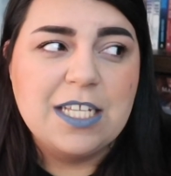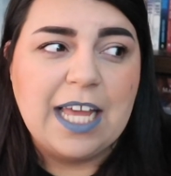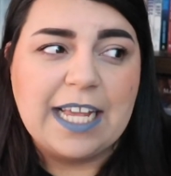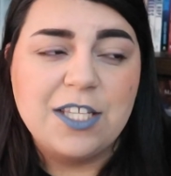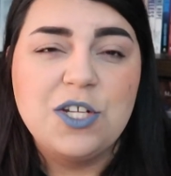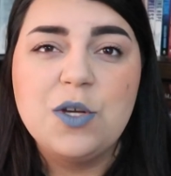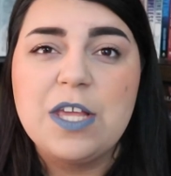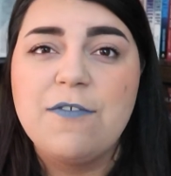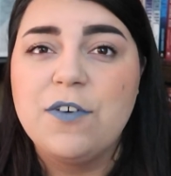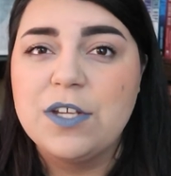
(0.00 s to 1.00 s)
like to
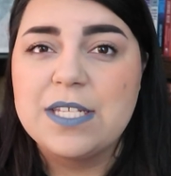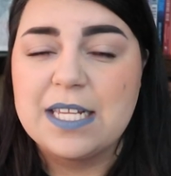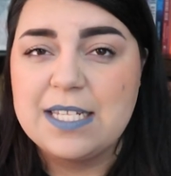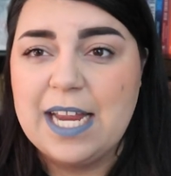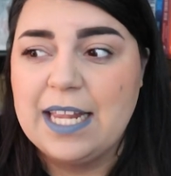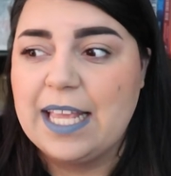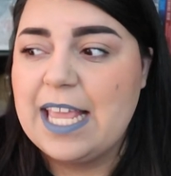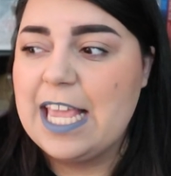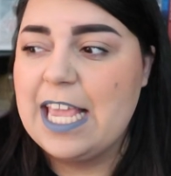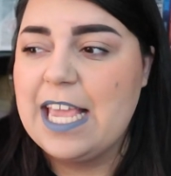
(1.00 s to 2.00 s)
the fullest extent like
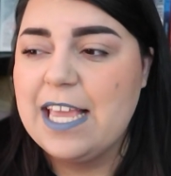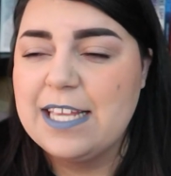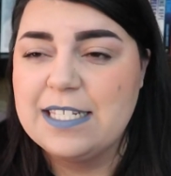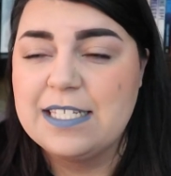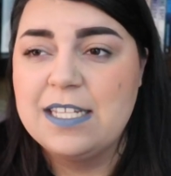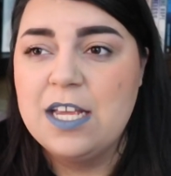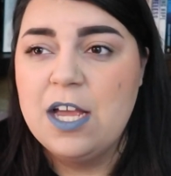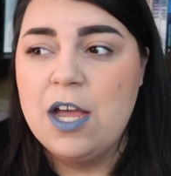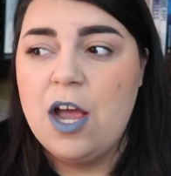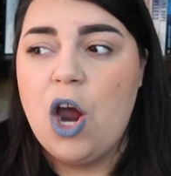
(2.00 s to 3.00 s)
he is
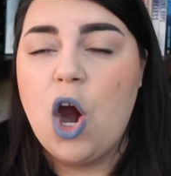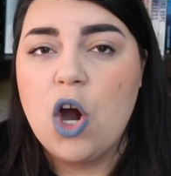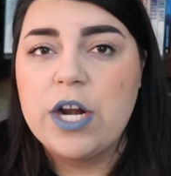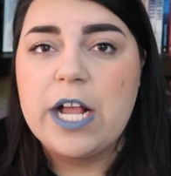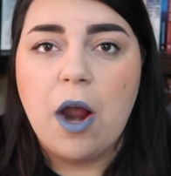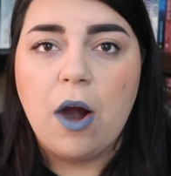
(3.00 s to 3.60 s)
hurting